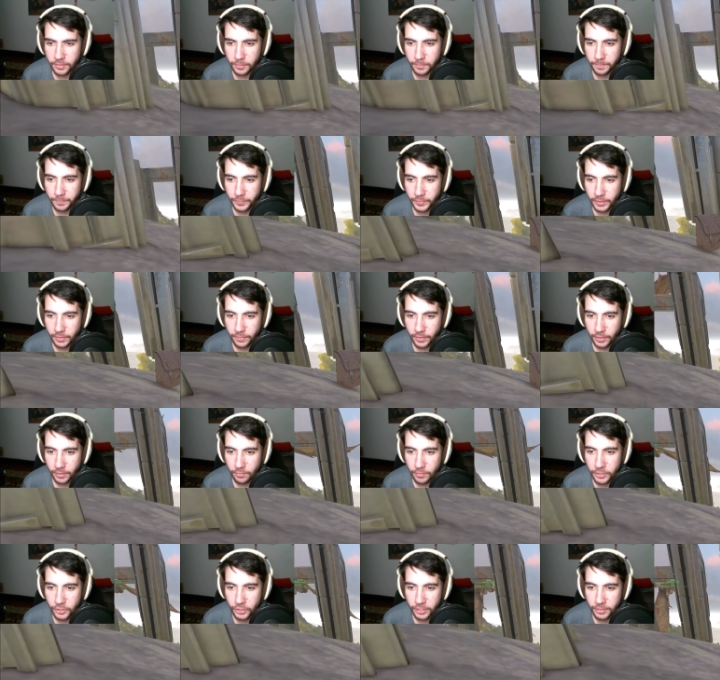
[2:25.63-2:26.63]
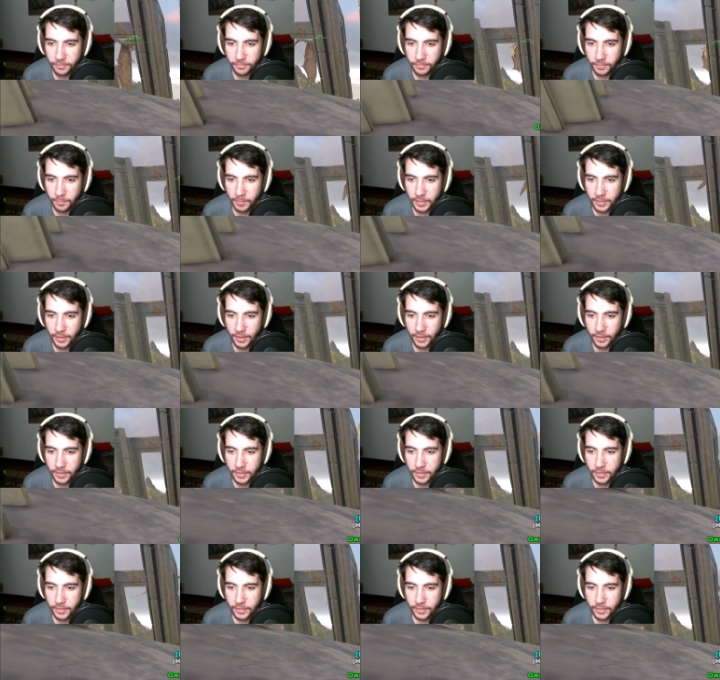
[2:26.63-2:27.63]
Oh, if I can reach it, I might die.
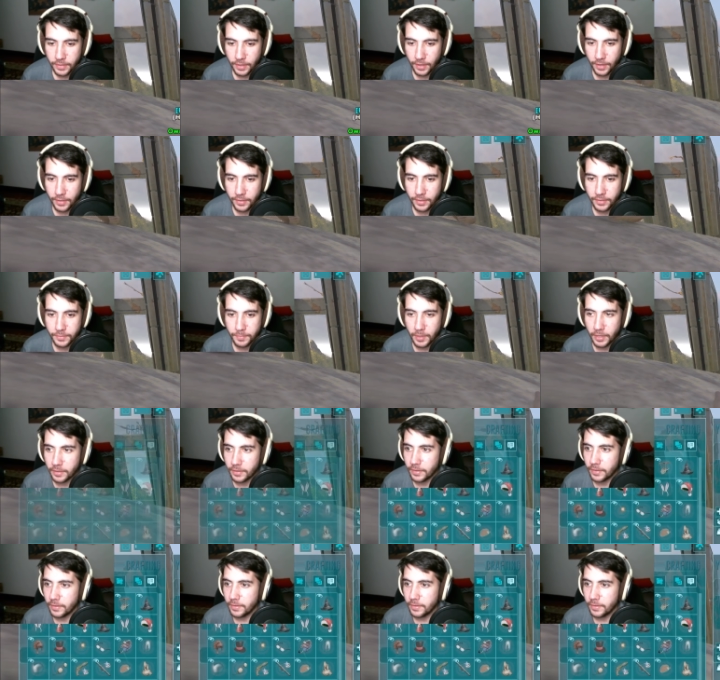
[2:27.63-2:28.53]
Hey, that's mine.